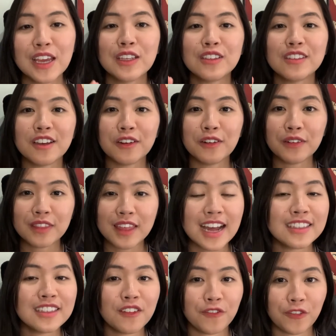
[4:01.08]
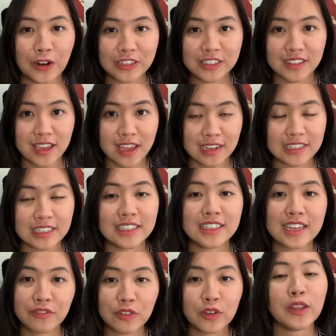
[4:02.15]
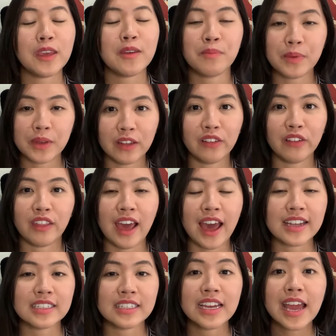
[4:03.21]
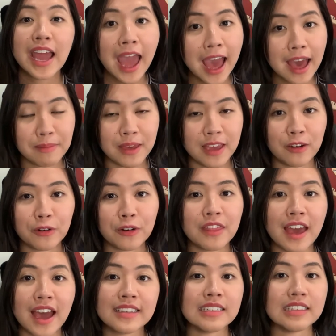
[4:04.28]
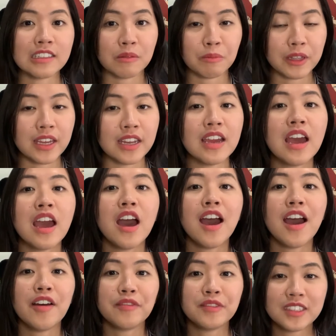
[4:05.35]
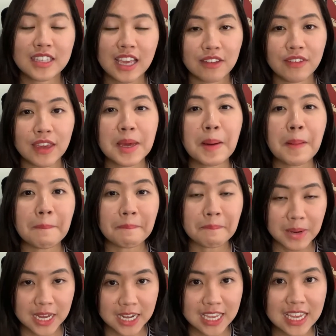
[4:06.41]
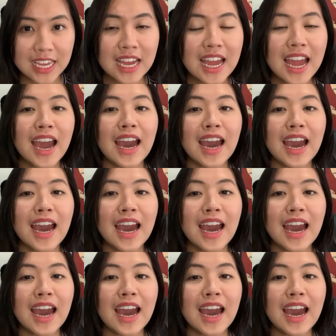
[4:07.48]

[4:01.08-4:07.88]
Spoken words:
So that's the first thing. Definitely build that habit or that discipline of saving money.